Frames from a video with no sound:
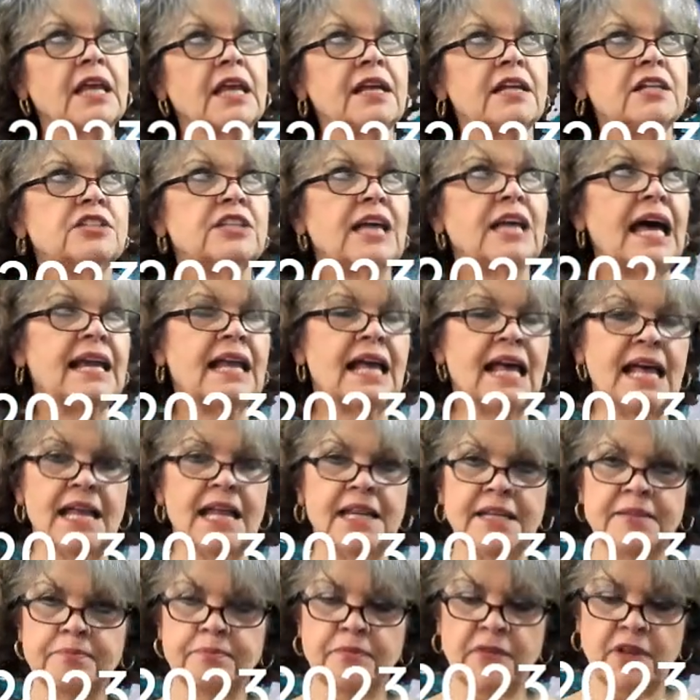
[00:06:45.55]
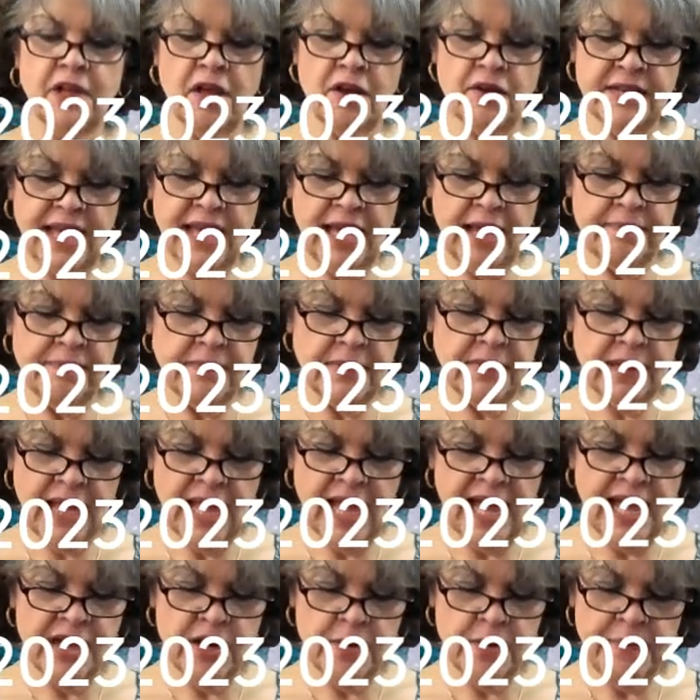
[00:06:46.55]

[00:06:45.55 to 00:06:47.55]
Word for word: John Holland. Okay, higher